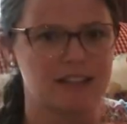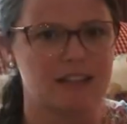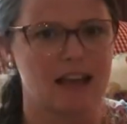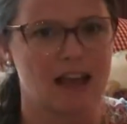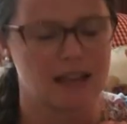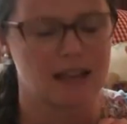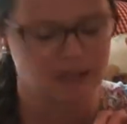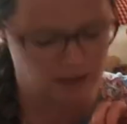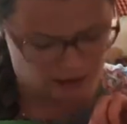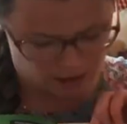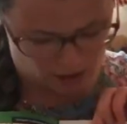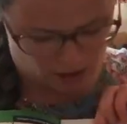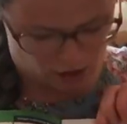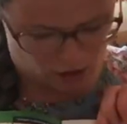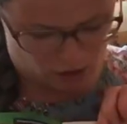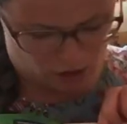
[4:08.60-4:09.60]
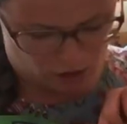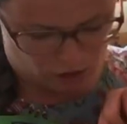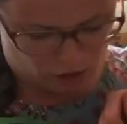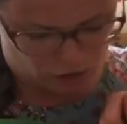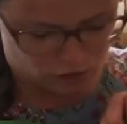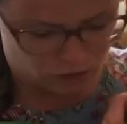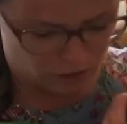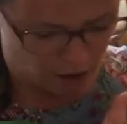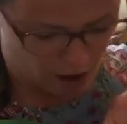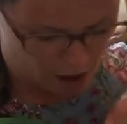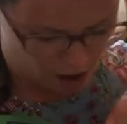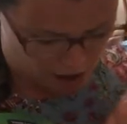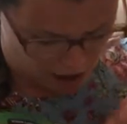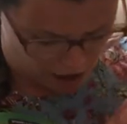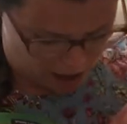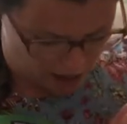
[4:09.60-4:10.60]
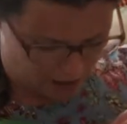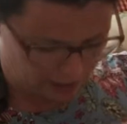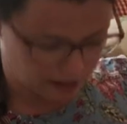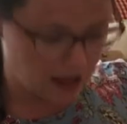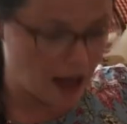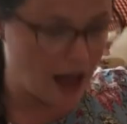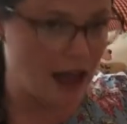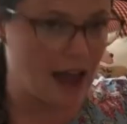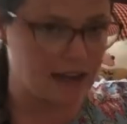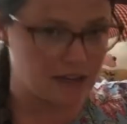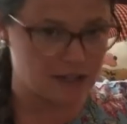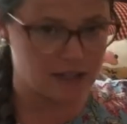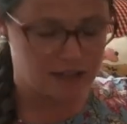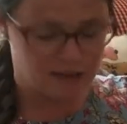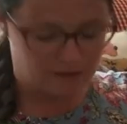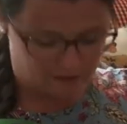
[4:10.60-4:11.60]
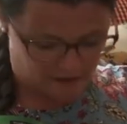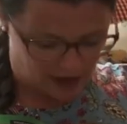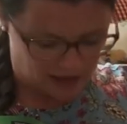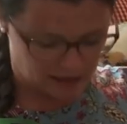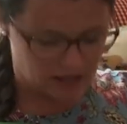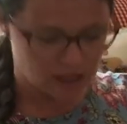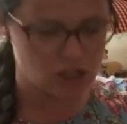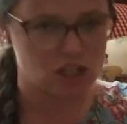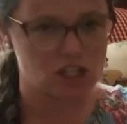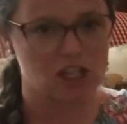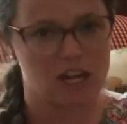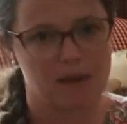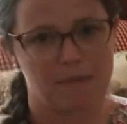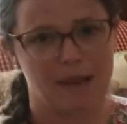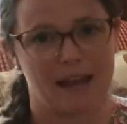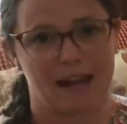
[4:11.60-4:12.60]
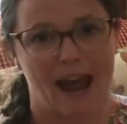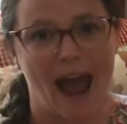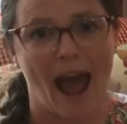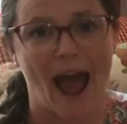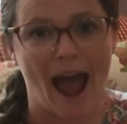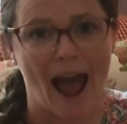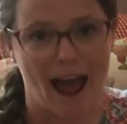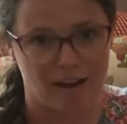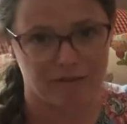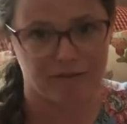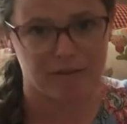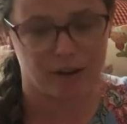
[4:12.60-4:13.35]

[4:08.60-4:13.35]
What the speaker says: says, draw a line to divide this shape in half,